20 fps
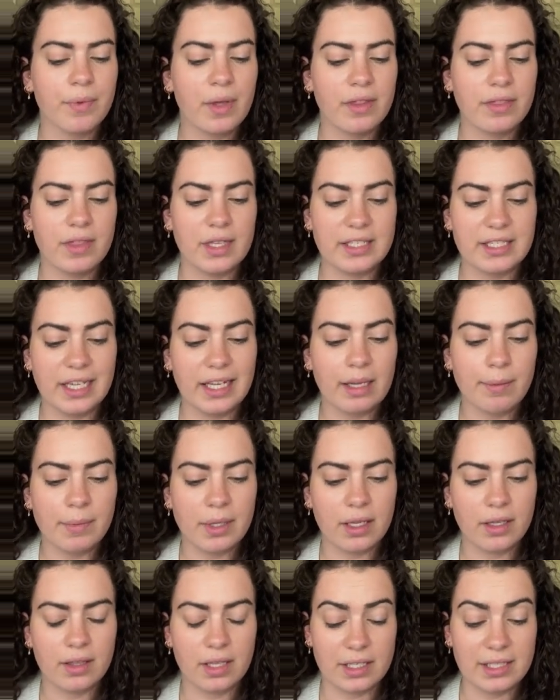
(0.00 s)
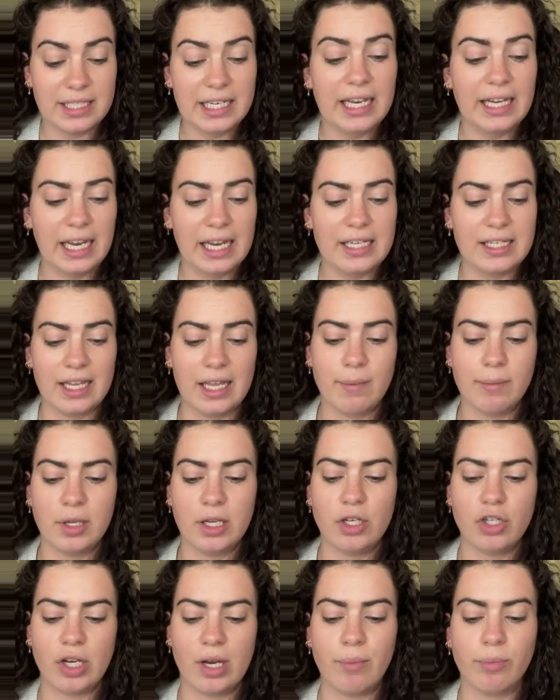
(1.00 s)
The DNA damage
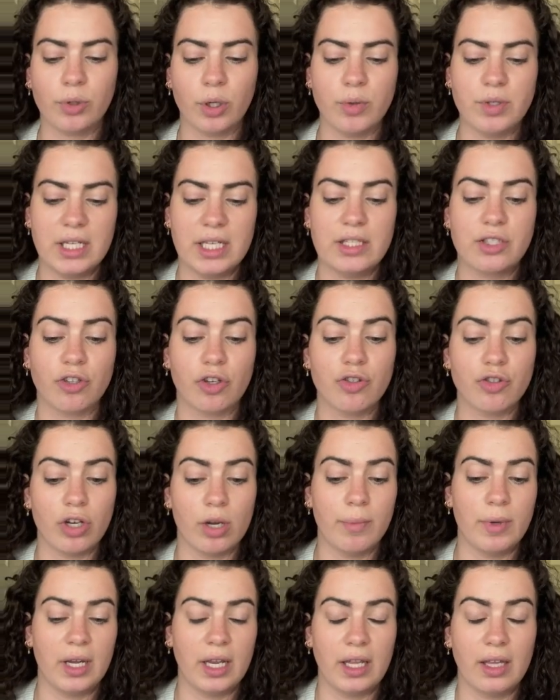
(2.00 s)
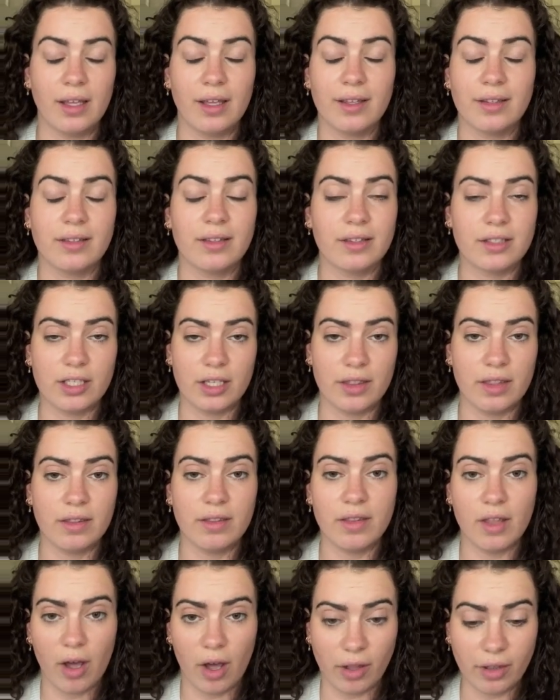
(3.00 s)
and proteins contributing to
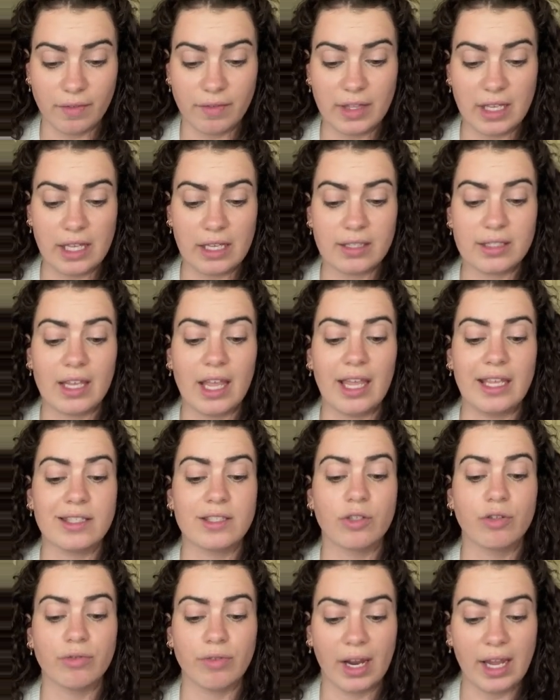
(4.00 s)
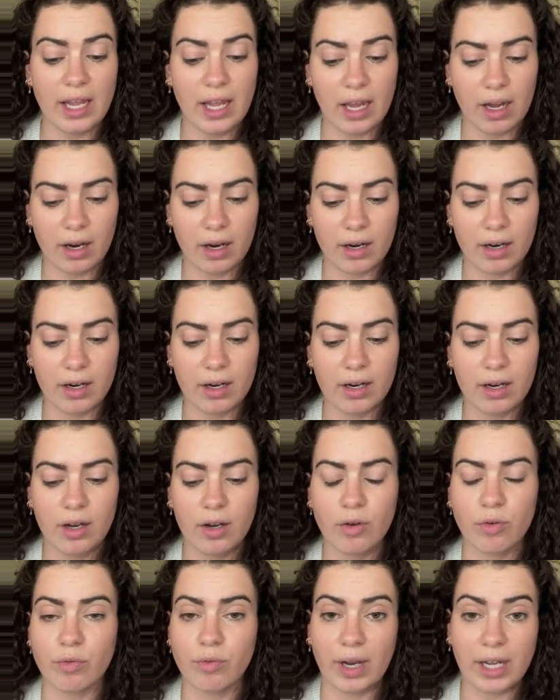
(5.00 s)
all of these is gray hair,
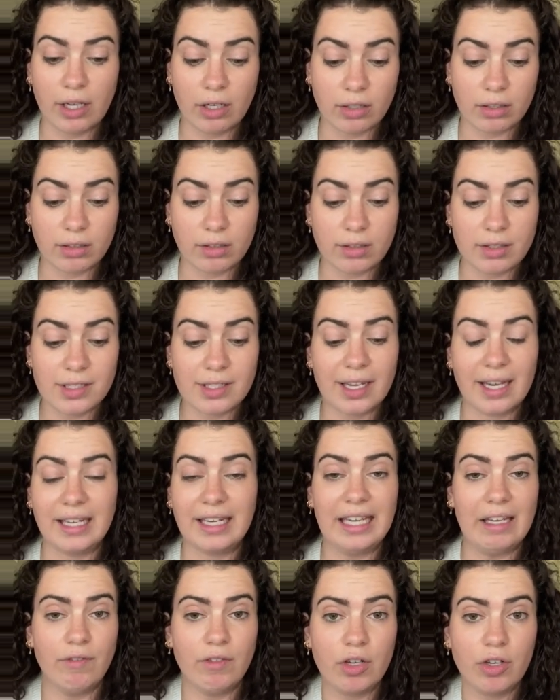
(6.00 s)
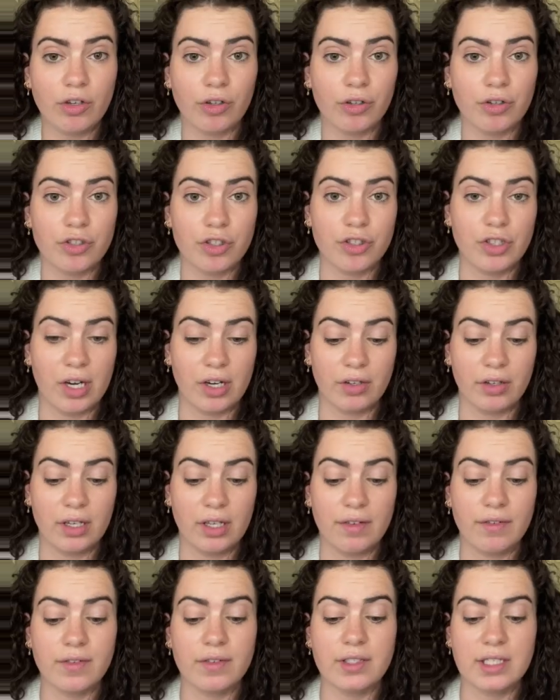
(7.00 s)
wrinkles, and even neurodegenerative
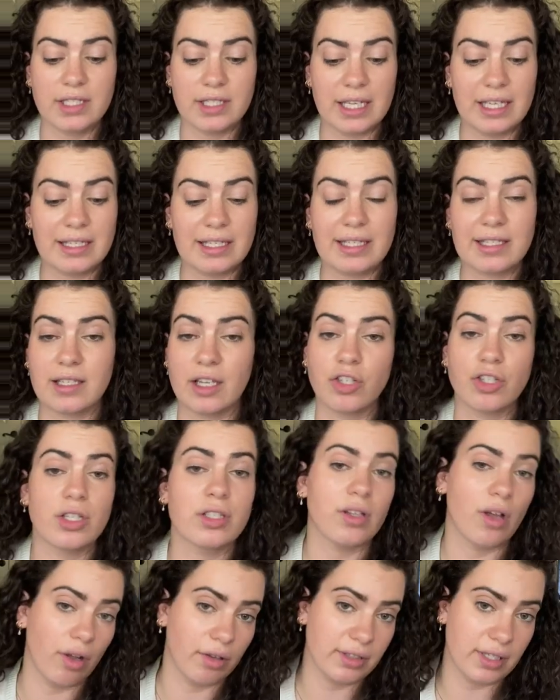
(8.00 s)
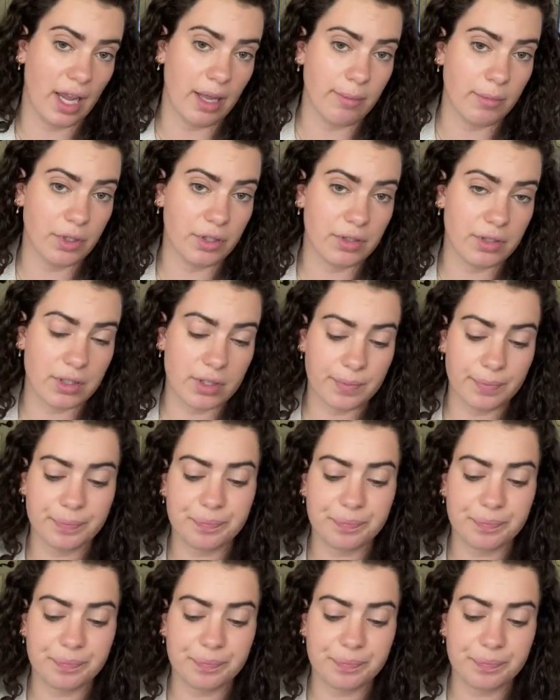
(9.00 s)
diseases such as Alzheimer's.